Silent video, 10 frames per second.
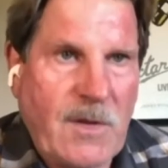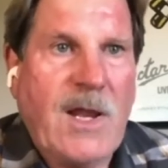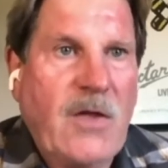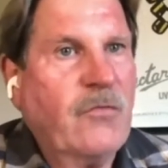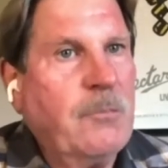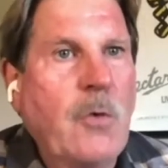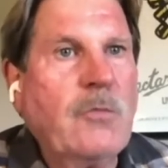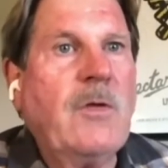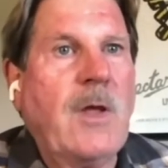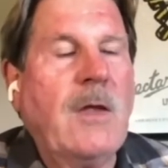that had
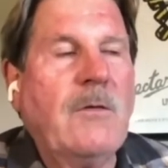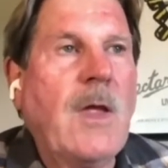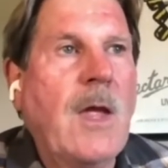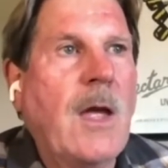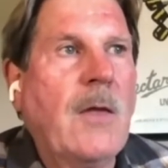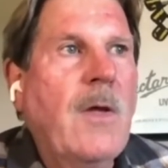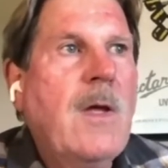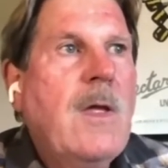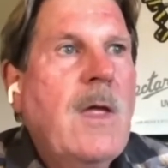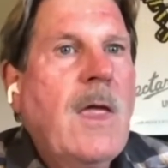smoke taint, and
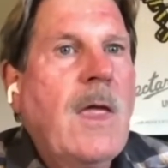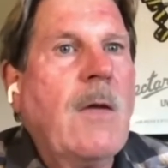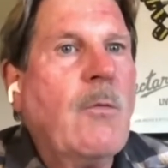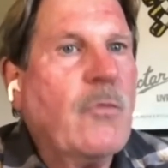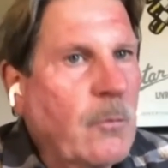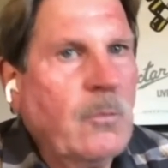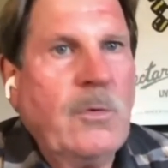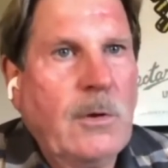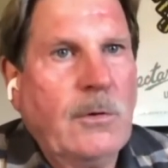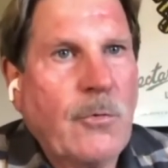it was a
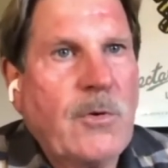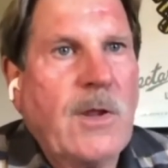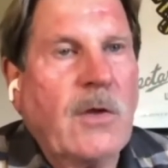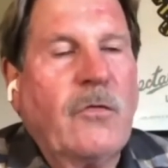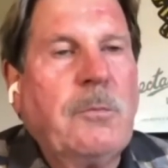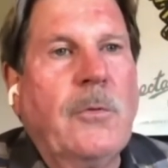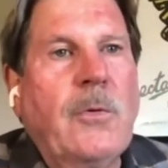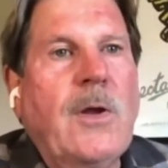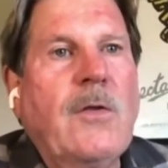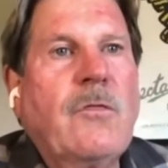real learning
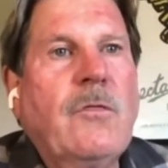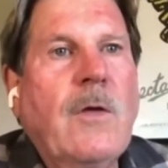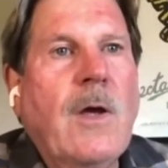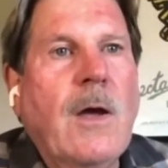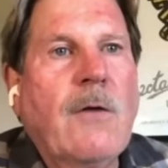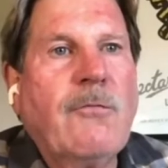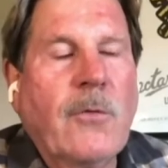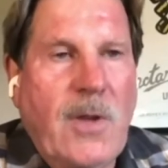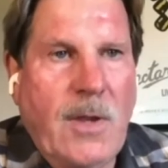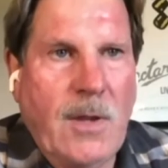experience
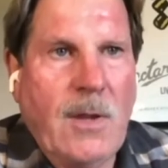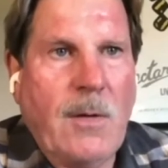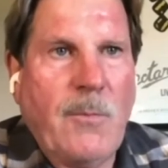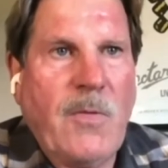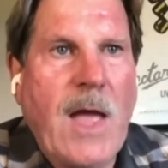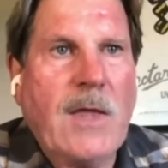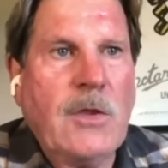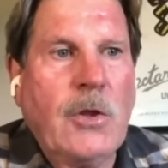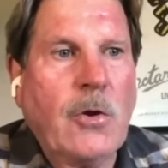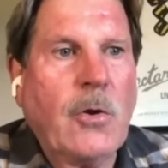for him that
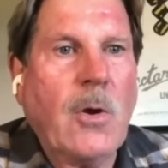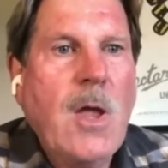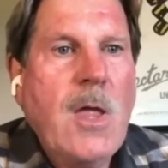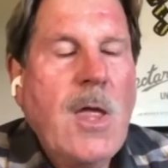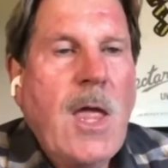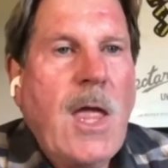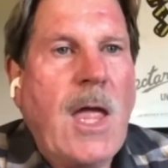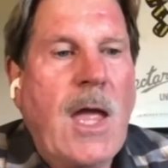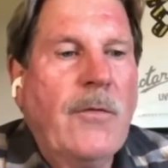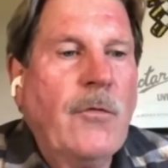year.
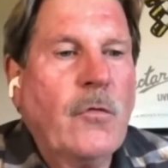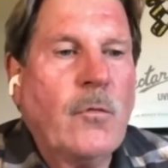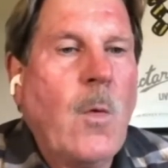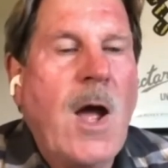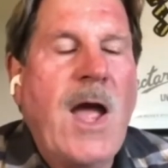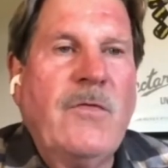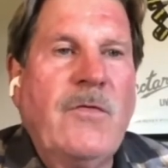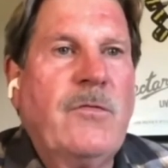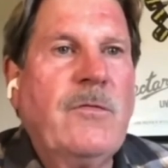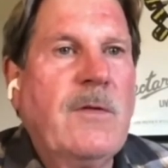And those
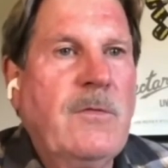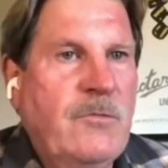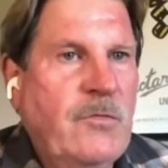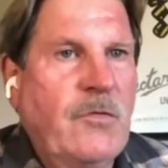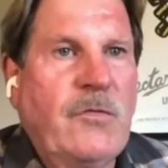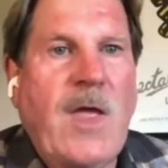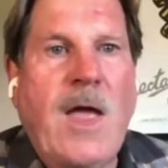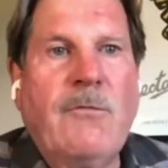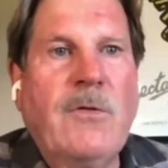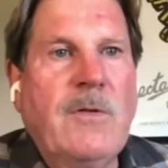wines just
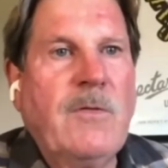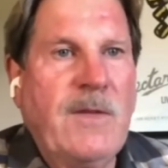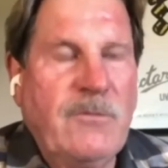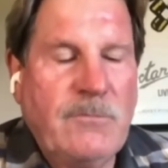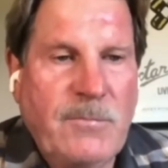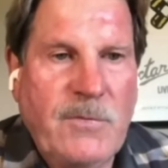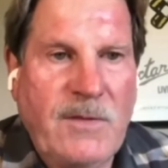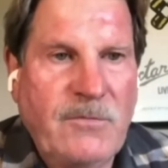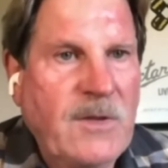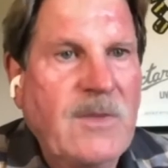they
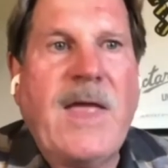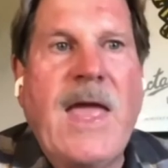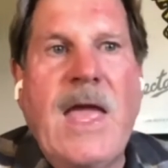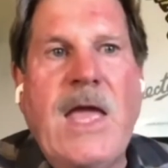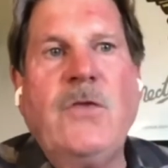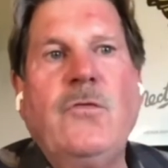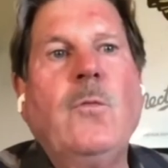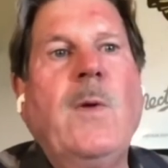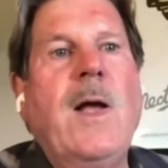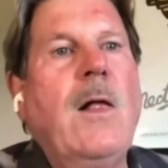didn't age
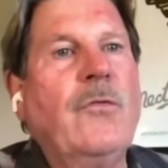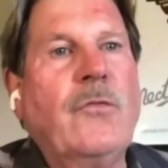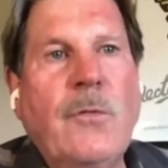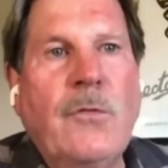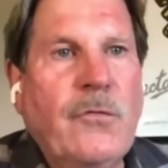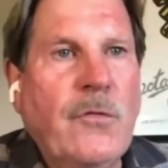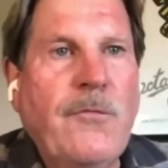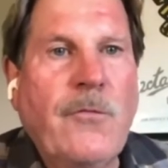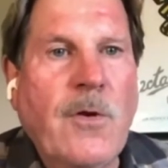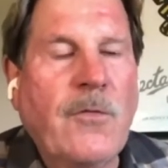well, and so on and so
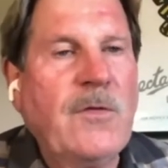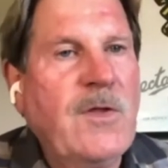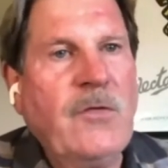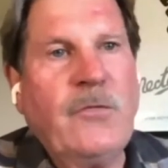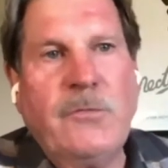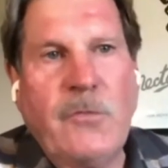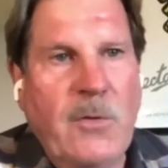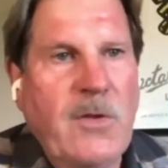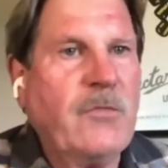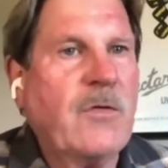forth. And he's
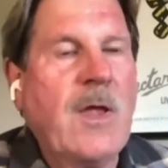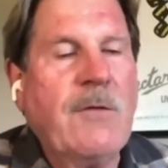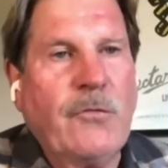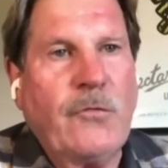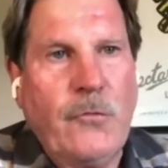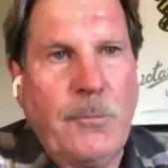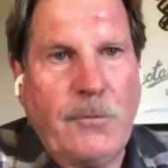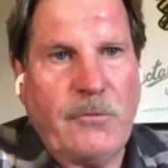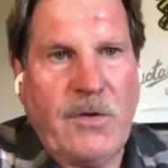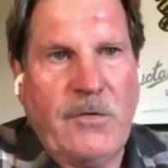kind of a
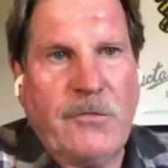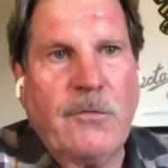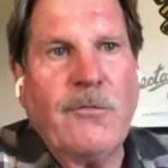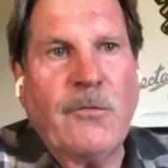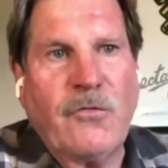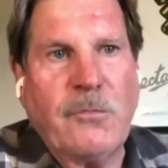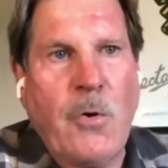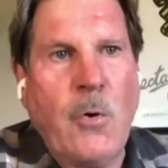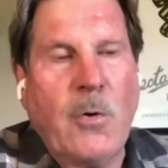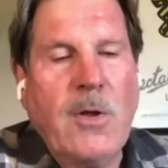super taster for
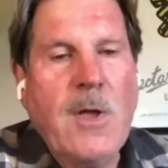smoke,